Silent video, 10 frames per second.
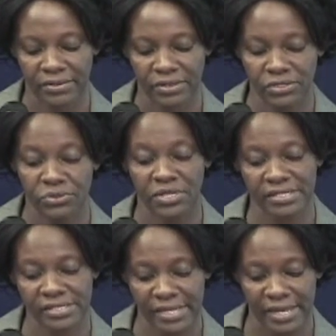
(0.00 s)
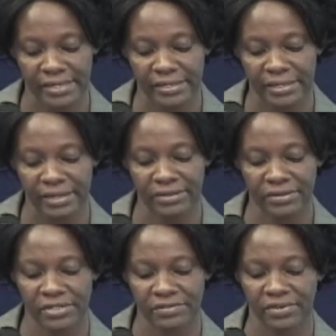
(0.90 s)
into the design and the
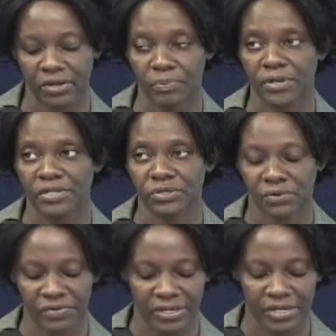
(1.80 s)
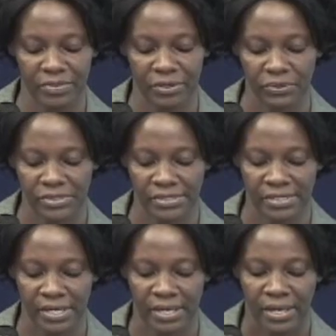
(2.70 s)
redevelopment of the
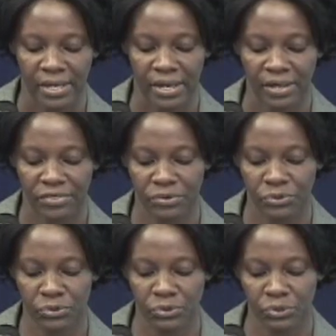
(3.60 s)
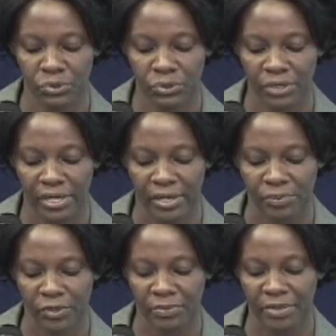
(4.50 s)
neighborhoods through
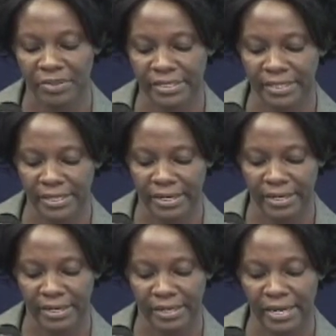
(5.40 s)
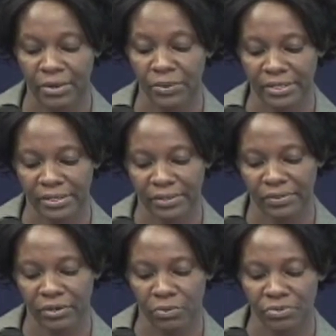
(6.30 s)
probably allowing
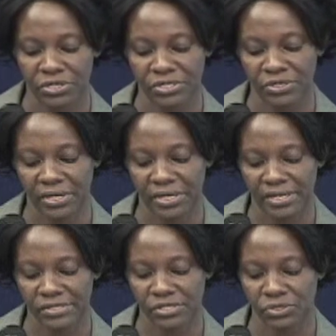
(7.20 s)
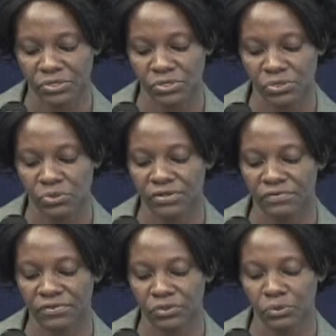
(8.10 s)
the community organizations to
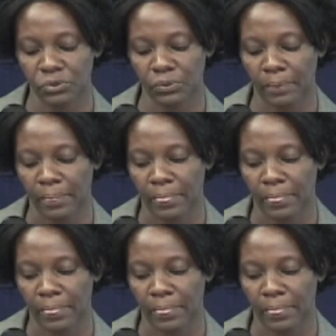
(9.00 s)
review